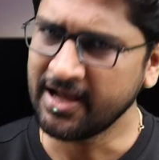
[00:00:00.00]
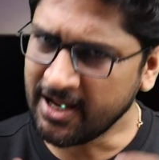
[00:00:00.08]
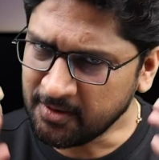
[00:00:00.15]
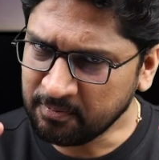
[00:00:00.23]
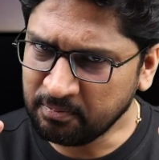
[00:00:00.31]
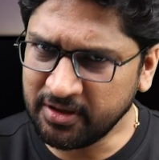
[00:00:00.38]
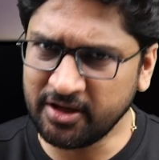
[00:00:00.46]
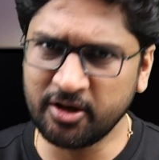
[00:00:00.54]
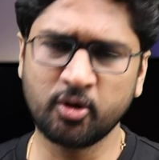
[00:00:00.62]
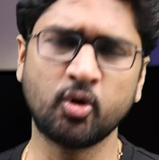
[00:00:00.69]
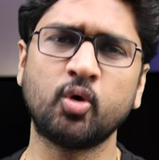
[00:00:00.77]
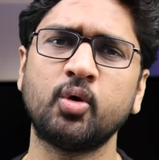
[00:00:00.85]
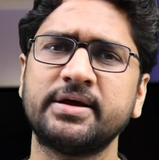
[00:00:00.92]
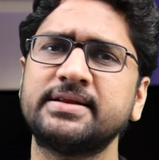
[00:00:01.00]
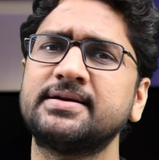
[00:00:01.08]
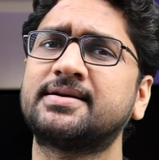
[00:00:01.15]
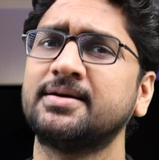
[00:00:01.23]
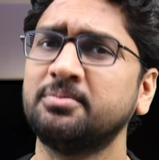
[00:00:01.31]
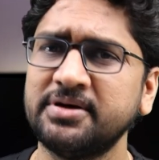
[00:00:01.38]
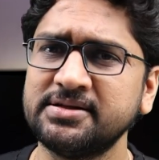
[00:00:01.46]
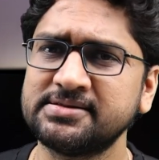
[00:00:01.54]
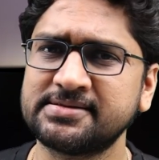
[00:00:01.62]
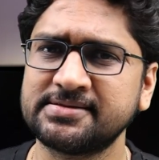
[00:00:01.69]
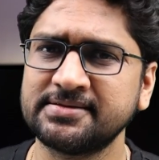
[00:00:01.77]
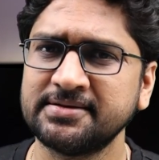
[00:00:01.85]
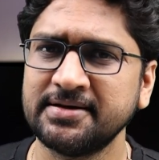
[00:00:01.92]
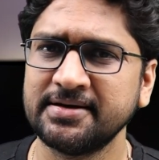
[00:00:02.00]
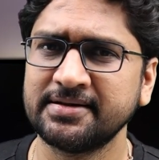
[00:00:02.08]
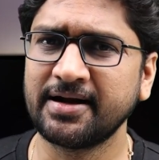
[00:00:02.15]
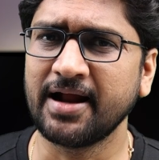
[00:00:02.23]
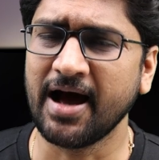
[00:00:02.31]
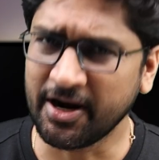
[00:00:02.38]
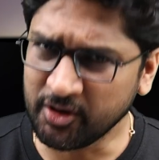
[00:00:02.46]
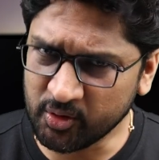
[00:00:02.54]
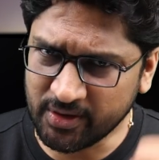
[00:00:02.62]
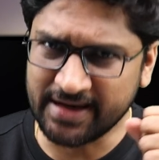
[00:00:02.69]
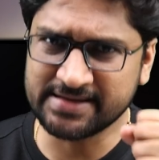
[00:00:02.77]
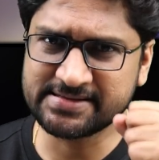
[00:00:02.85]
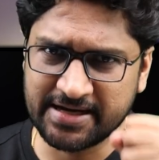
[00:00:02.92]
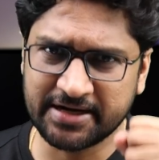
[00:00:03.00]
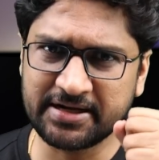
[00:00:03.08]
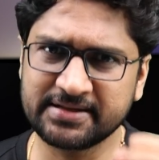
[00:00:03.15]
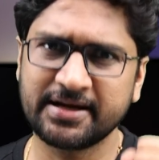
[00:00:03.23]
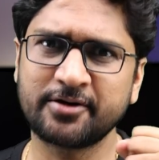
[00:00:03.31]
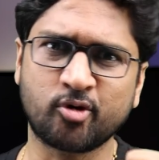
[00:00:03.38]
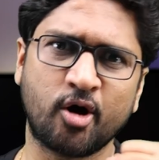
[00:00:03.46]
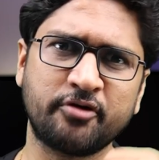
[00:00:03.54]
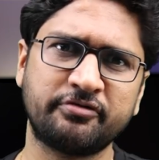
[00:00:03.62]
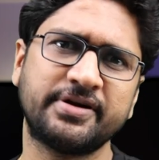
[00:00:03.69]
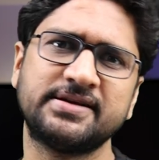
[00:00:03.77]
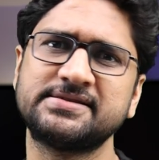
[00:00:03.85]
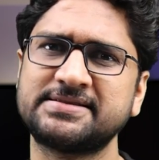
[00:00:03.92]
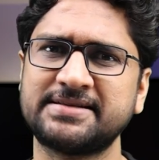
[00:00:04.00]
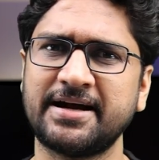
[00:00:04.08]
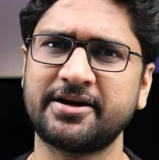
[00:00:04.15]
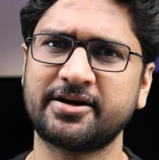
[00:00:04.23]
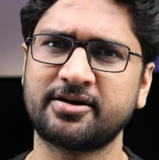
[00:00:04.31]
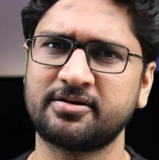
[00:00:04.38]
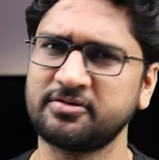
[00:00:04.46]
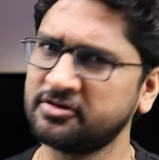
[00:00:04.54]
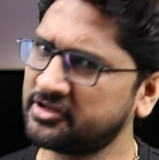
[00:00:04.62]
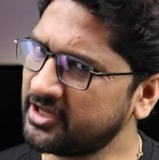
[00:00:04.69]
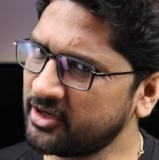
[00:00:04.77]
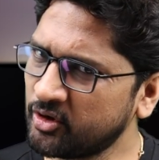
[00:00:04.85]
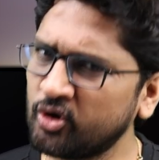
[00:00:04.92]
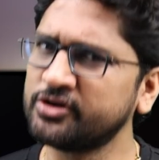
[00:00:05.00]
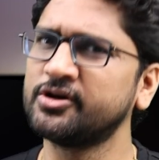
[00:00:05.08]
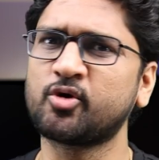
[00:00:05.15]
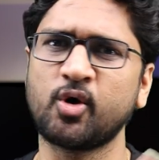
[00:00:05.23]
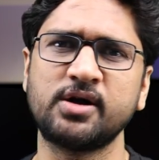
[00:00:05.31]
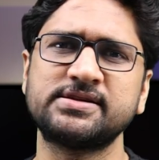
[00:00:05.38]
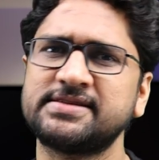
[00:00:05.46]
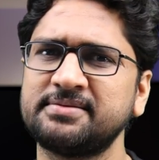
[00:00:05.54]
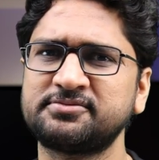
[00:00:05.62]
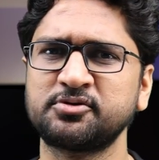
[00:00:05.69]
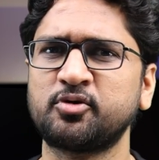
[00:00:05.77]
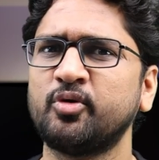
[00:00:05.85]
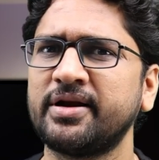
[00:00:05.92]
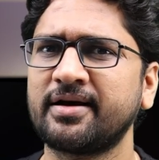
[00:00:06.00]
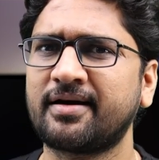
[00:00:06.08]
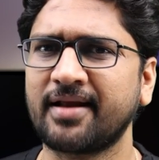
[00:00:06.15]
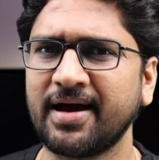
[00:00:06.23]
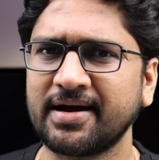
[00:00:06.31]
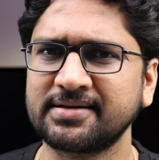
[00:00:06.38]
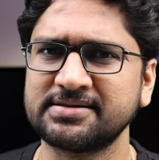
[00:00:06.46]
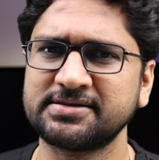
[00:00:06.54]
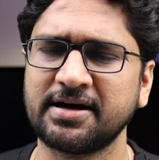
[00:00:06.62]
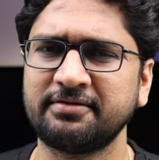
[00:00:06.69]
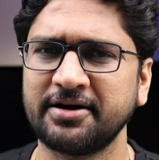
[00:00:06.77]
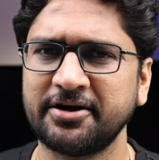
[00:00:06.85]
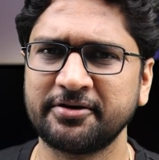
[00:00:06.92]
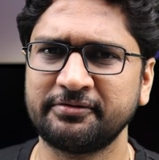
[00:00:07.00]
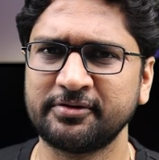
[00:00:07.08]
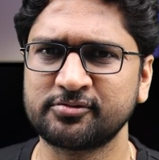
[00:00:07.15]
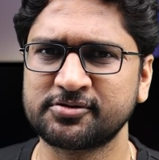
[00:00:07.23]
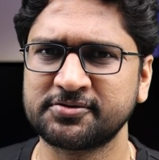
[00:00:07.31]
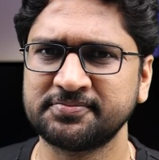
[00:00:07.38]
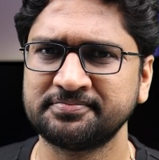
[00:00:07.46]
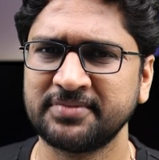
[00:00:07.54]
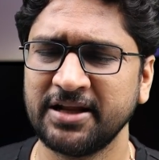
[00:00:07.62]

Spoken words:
Help me know in the comments that are you guys getting that confidence that they know the concepts to go and crack the Java interviews.